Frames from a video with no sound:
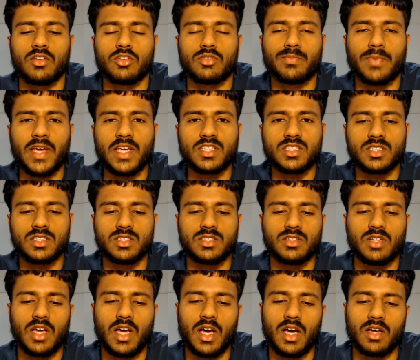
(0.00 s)
spaces
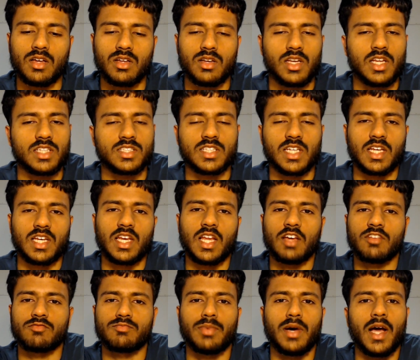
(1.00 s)
at, let's say,
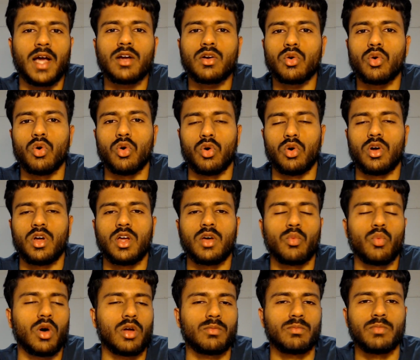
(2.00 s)
left back, or
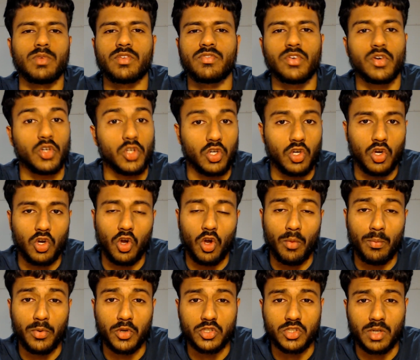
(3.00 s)
one midfielder could go
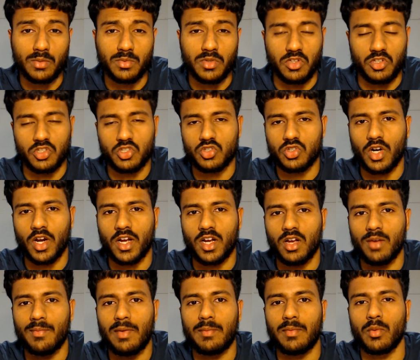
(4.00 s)
push up to the
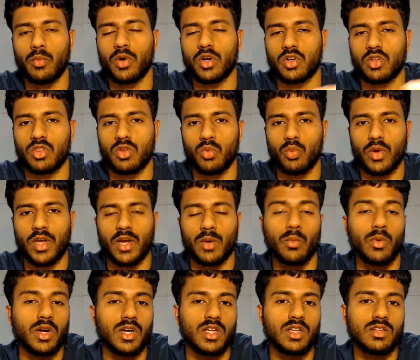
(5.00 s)
striker, maybe one on the wing,
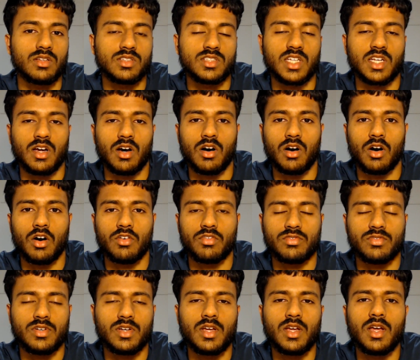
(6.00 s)
one at centre
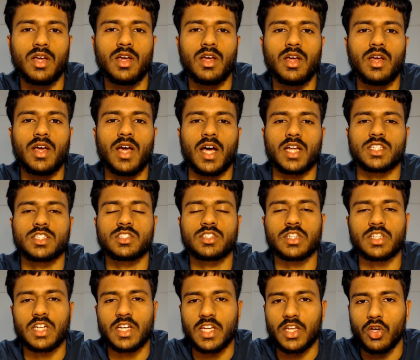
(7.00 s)
half, and
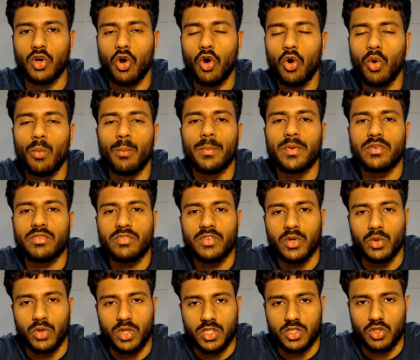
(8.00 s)
suddenly your whole
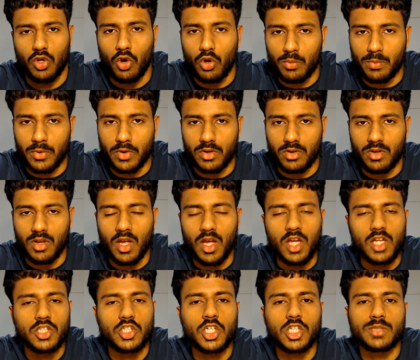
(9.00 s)
midfield is open
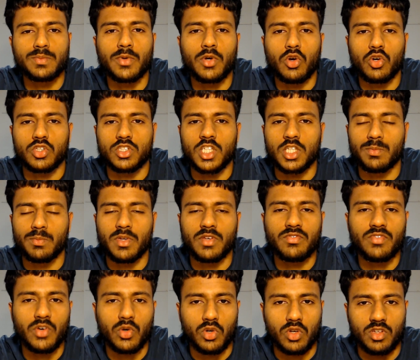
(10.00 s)
just because these
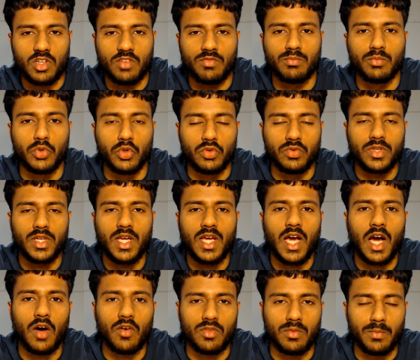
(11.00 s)
midfielders have moved
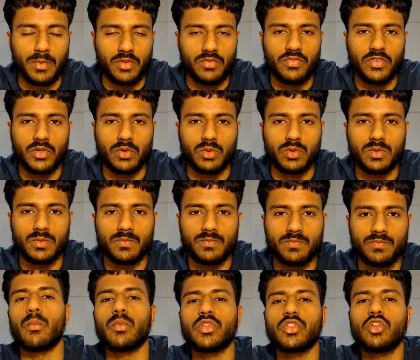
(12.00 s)
out of the midfield.
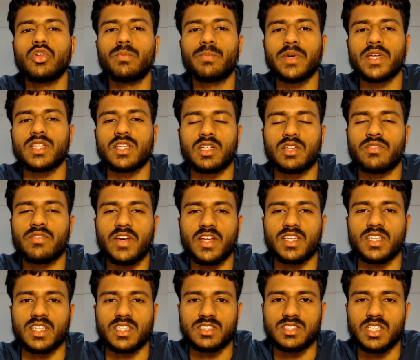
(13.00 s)
And with you being the
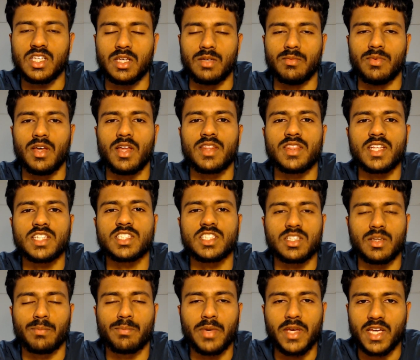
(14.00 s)
defending team, this
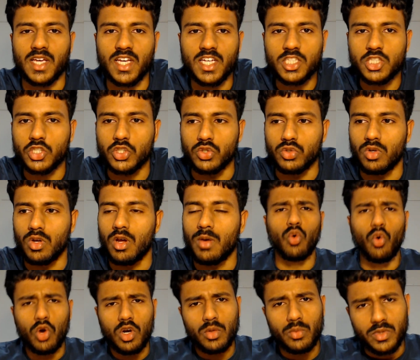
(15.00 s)
is a big issue. And
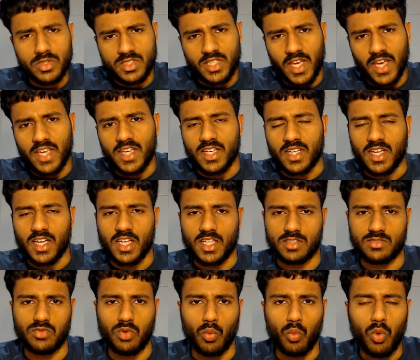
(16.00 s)
all it would take
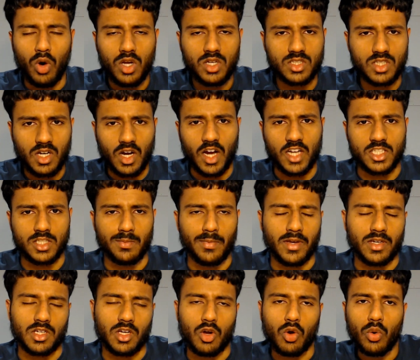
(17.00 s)
is for one guy to
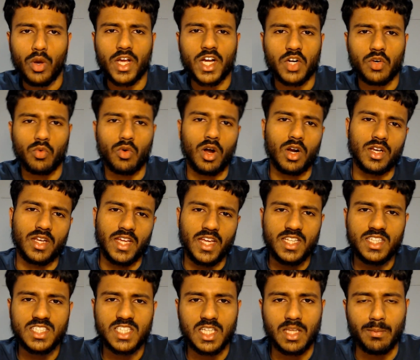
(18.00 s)
make a quick run
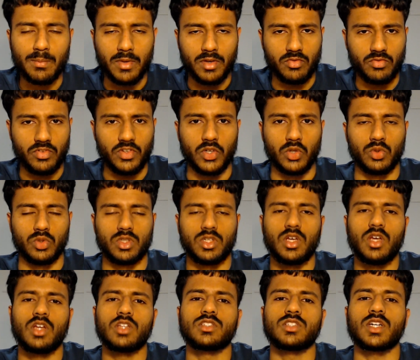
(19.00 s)
into the midfield
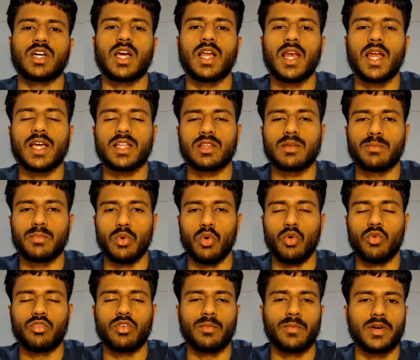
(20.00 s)
to collect the
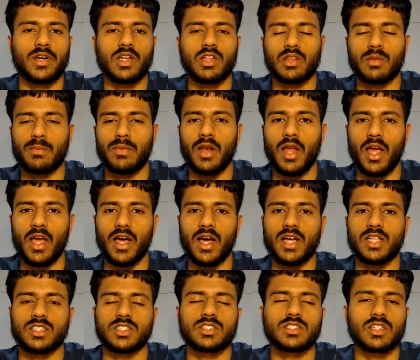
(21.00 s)
ball from another player,
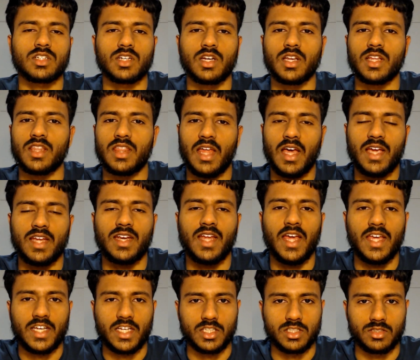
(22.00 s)
and suddenly they're in
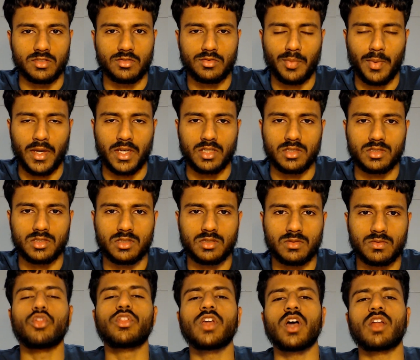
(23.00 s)
acres of space.
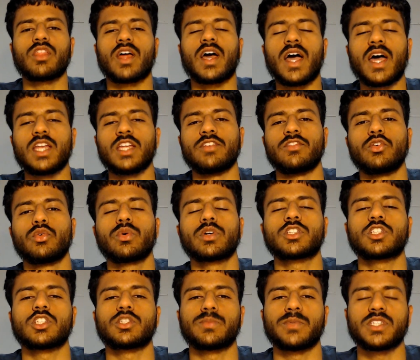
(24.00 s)
On the other hand, if you were
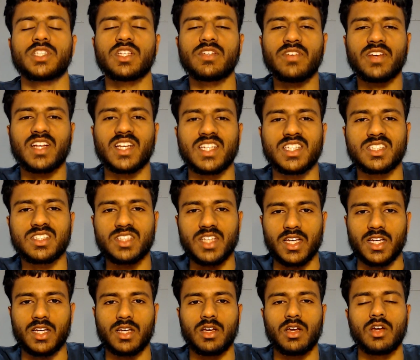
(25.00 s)
to specifically
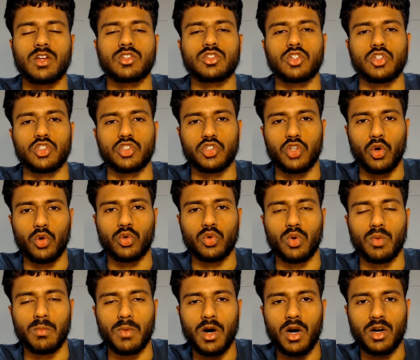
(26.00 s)
stick to
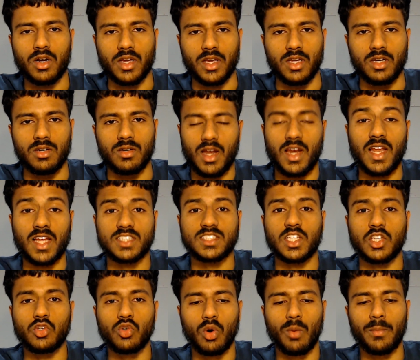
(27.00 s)
zonal marking, and let's
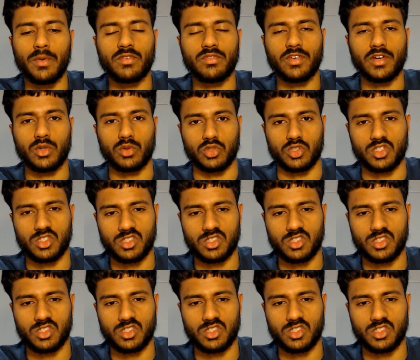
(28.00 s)
say your midfielders